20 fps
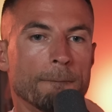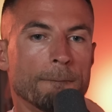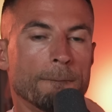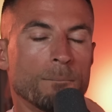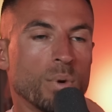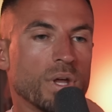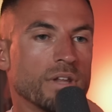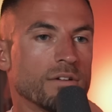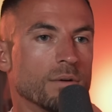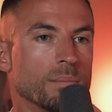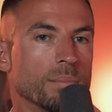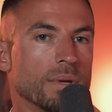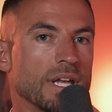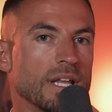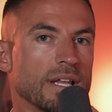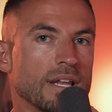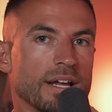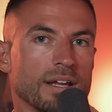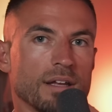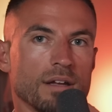Whether it
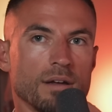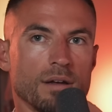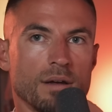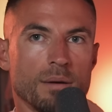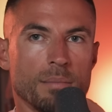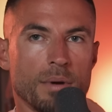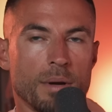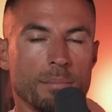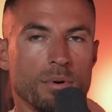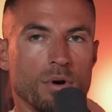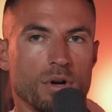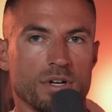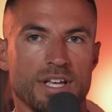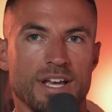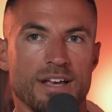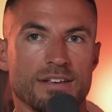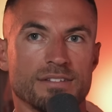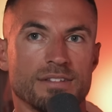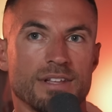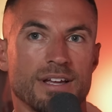be like a
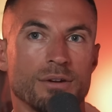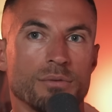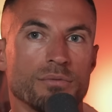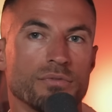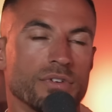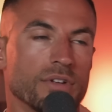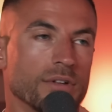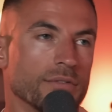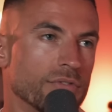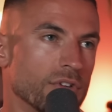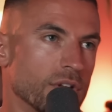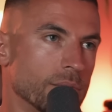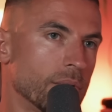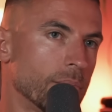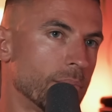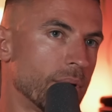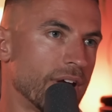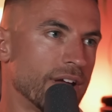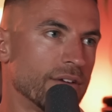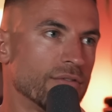podcast I don't feel fully
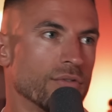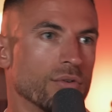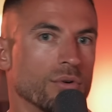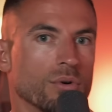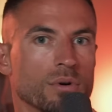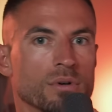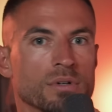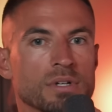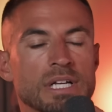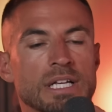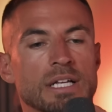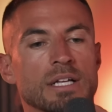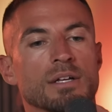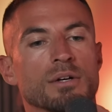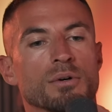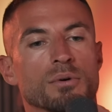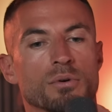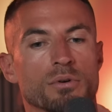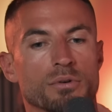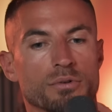prepared for,
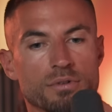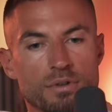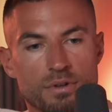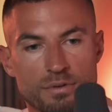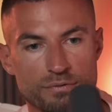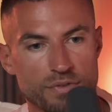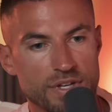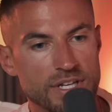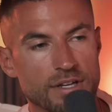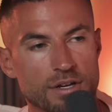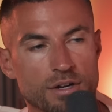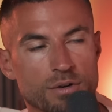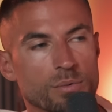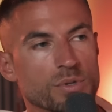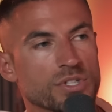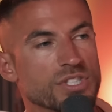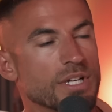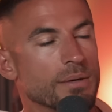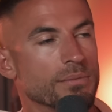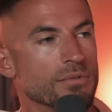or a video
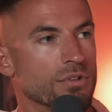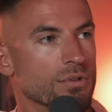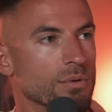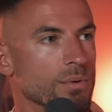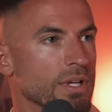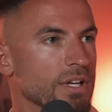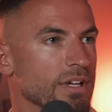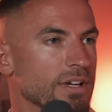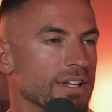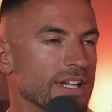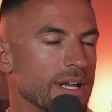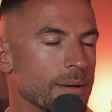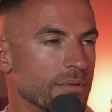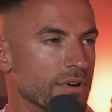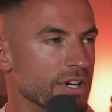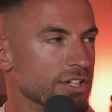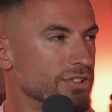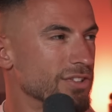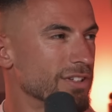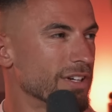which I'm doing, a
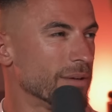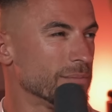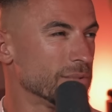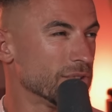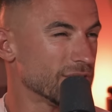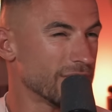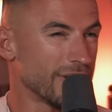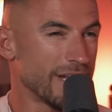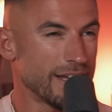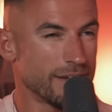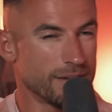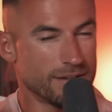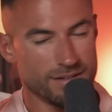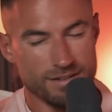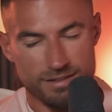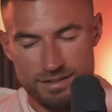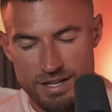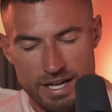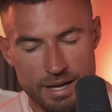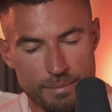collaboration, I'm just like,
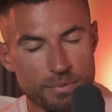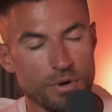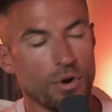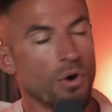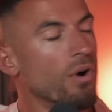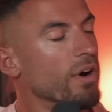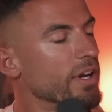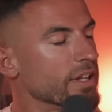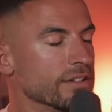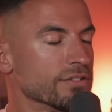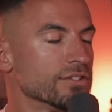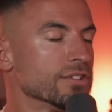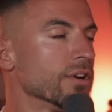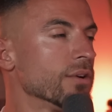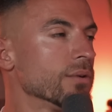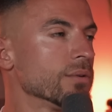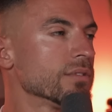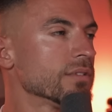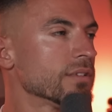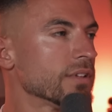I'm not in the
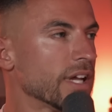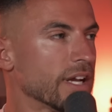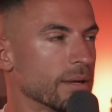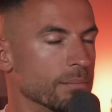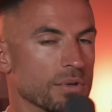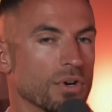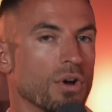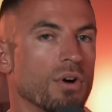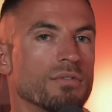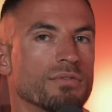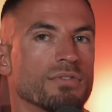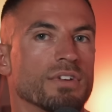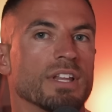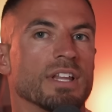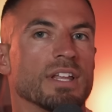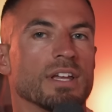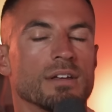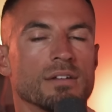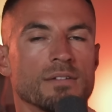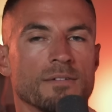zone, like I'm not
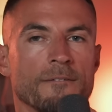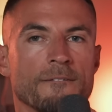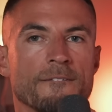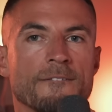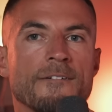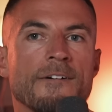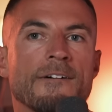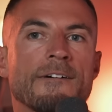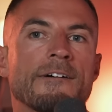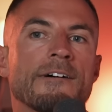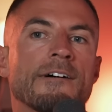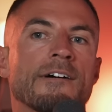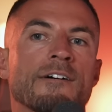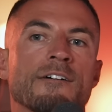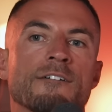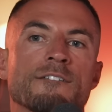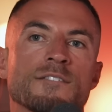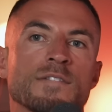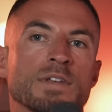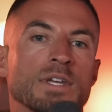feeling it.
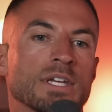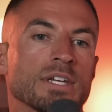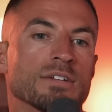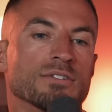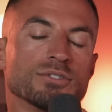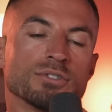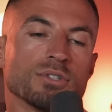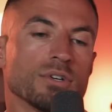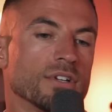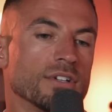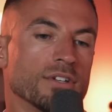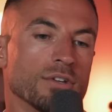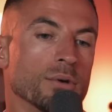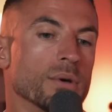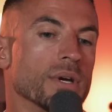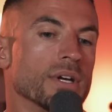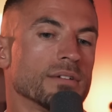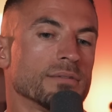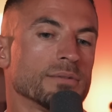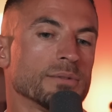You just got to do
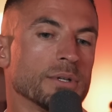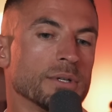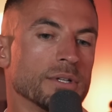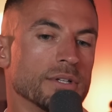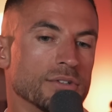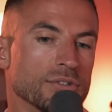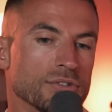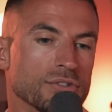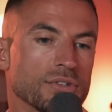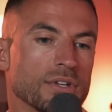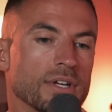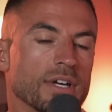it, and